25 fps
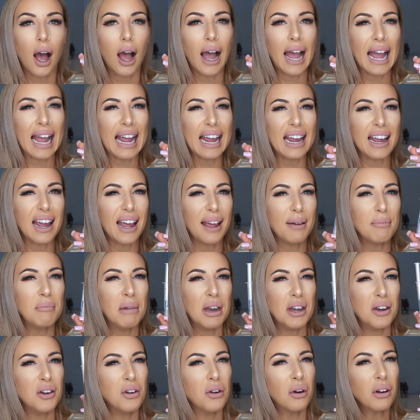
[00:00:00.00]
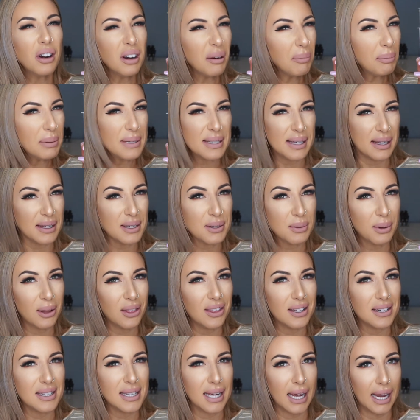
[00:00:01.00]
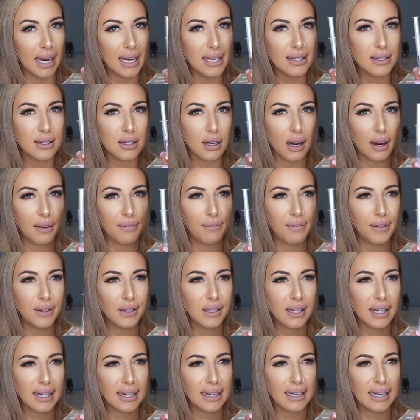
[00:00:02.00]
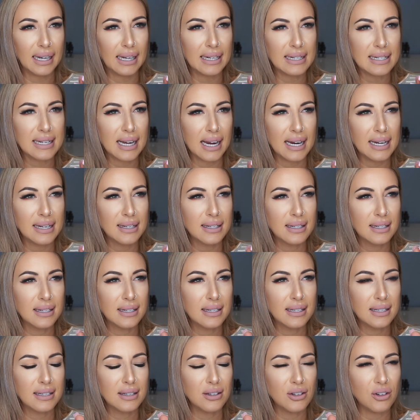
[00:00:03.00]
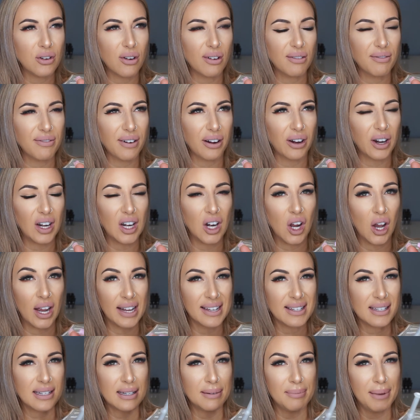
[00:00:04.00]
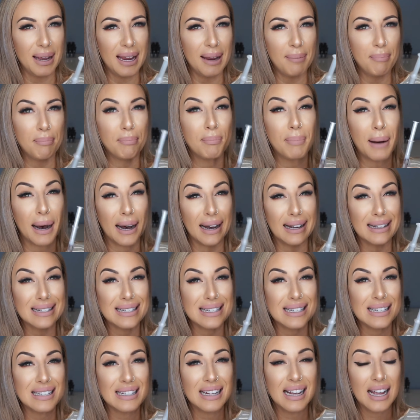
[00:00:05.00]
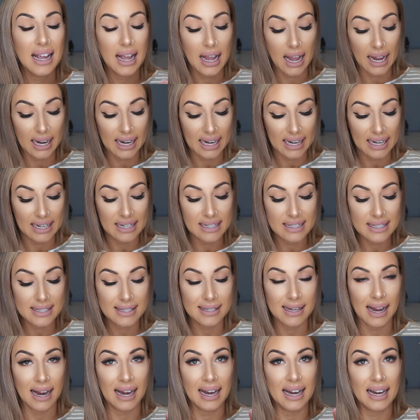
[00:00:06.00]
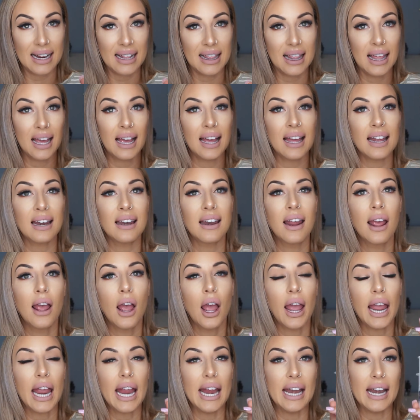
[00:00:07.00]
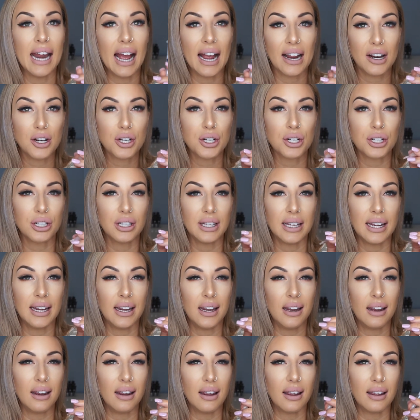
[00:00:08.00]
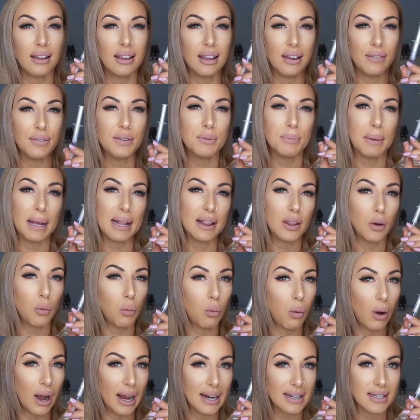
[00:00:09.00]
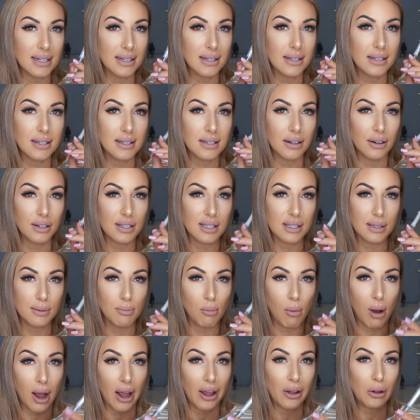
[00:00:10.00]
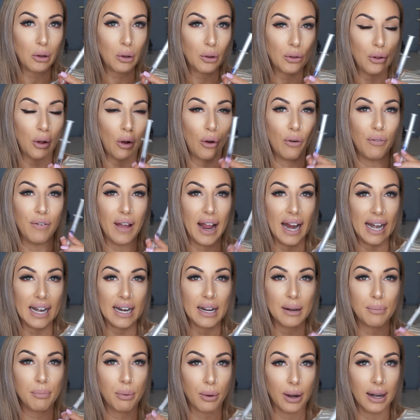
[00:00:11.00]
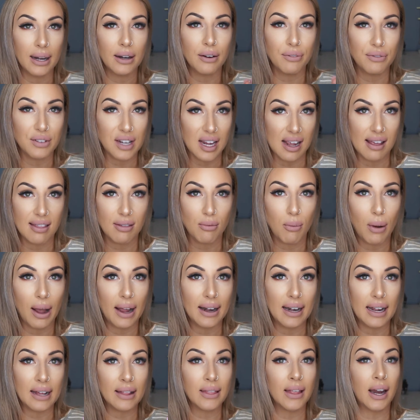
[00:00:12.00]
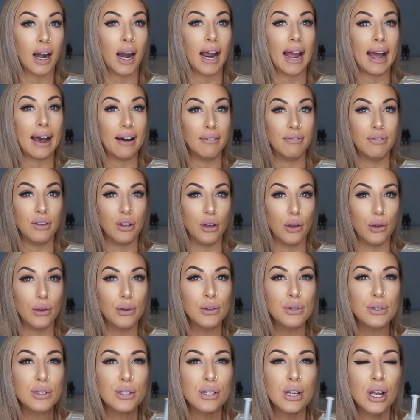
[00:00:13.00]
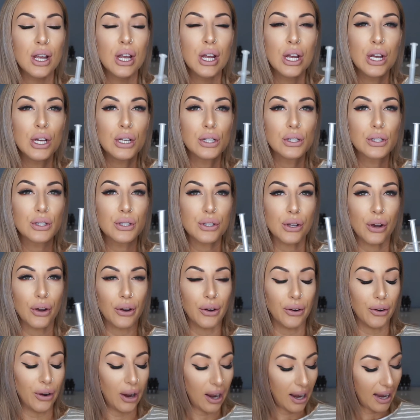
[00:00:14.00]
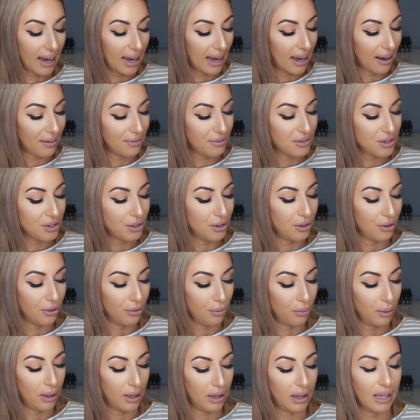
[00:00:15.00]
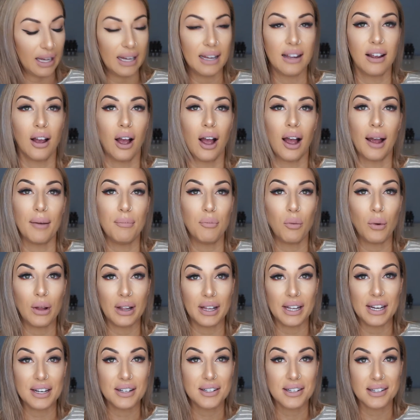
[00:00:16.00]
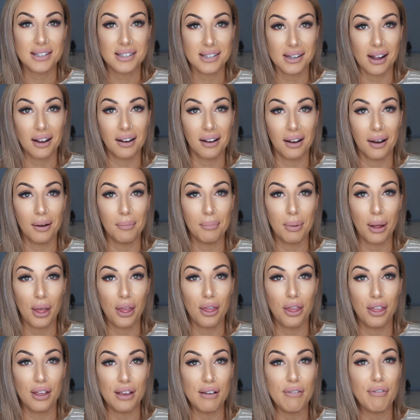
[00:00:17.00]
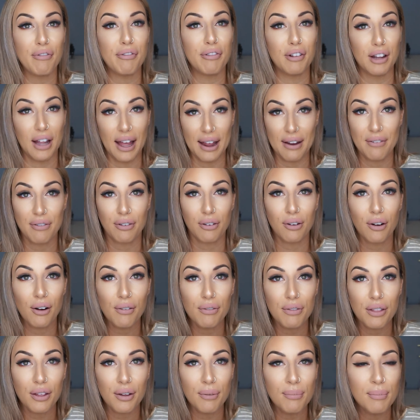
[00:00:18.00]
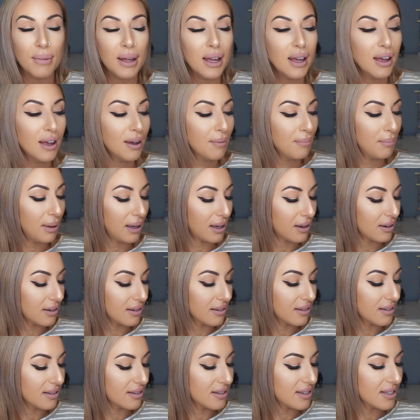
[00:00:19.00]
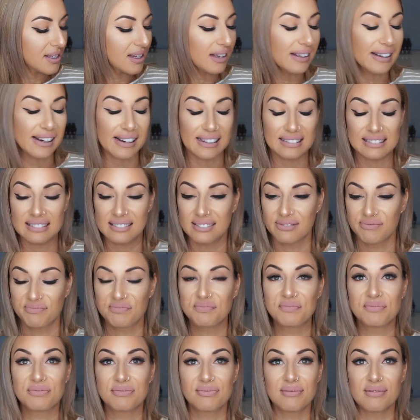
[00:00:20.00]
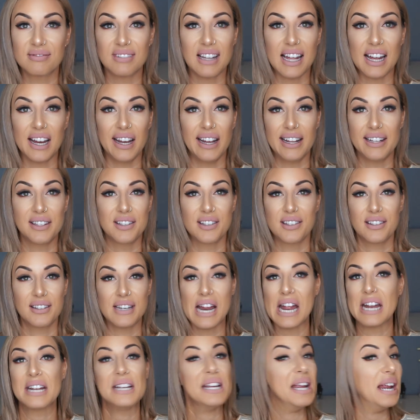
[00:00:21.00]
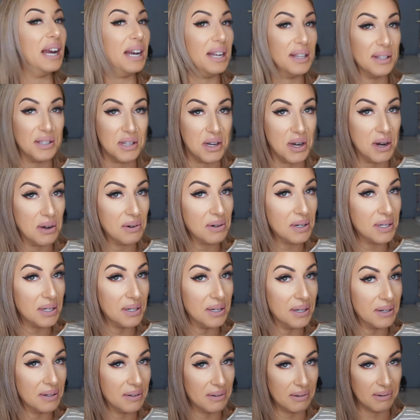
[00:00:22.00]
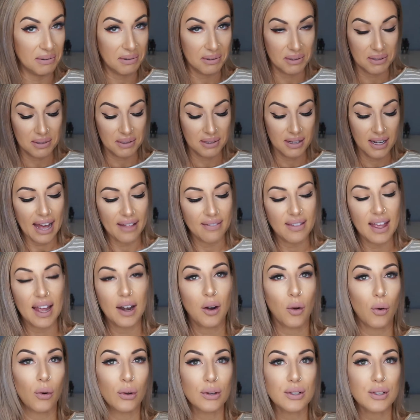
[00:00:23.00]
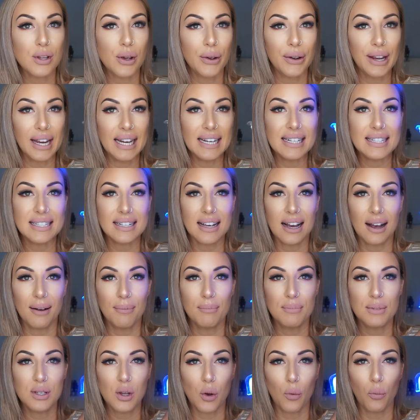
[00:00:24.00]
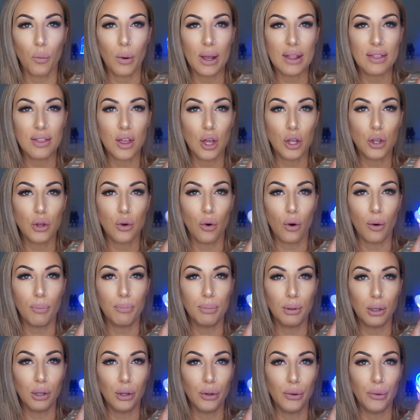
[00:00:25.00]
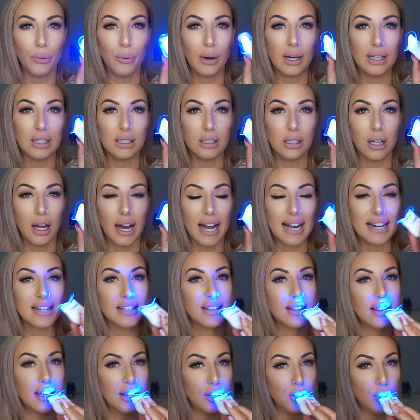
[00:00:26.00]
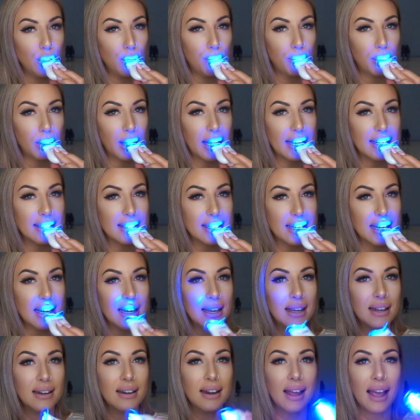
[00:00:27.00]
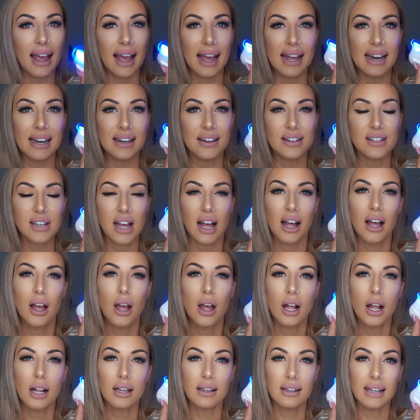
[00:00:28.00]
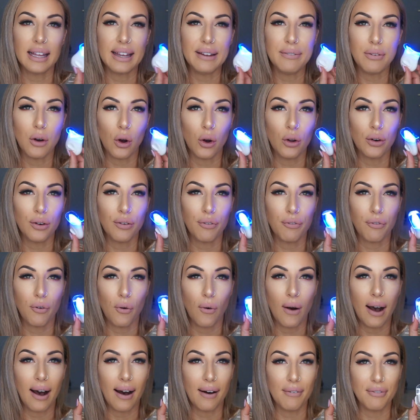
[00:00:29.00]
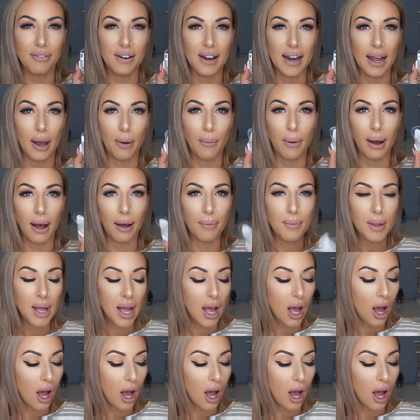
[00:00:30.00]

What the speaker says: I am not obsessed with the taste. I feel like it tastes not very nice to me, but in saying that, it actually gives me the whitest smile of any brand of teeth whitening that I have used. So I'm willing to suck up the flavor of them because it is nice. And then also it comes with your blue light that you place in and leave on for half an hour.